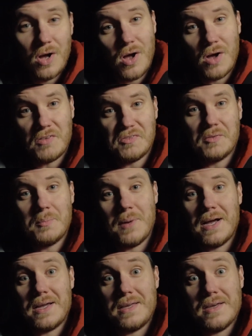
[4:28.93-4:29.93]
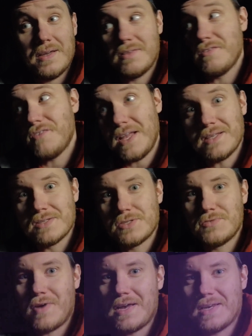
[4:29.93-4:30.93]
off by uh, the fence
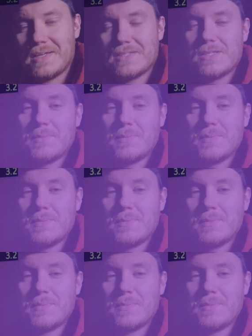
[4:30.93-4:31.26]
right next